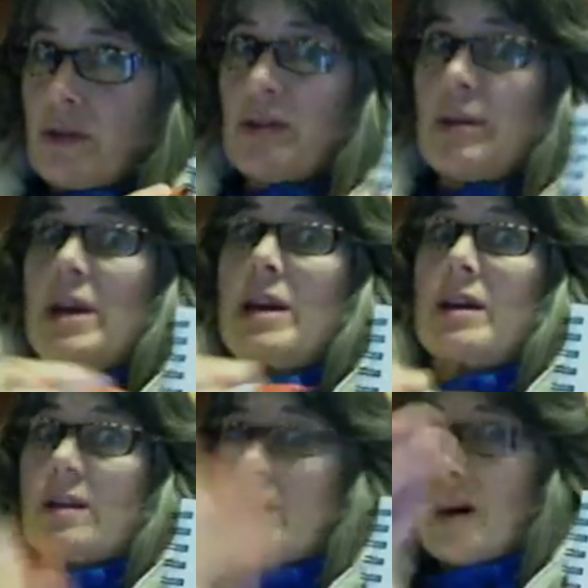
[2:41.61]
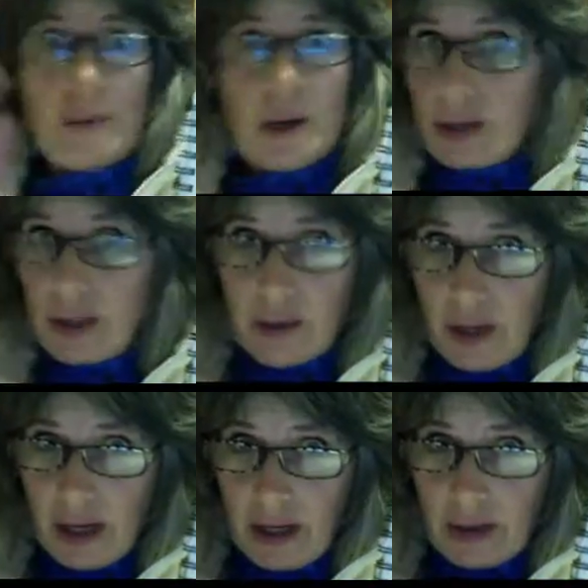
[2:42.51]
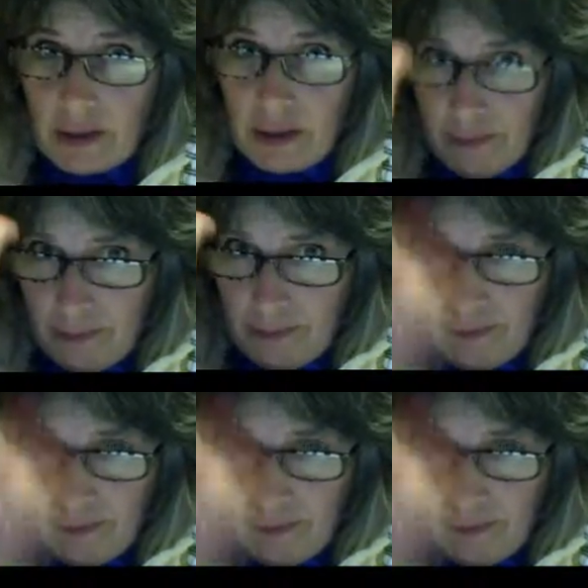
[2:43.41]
to me. And how about to you guys? Yep.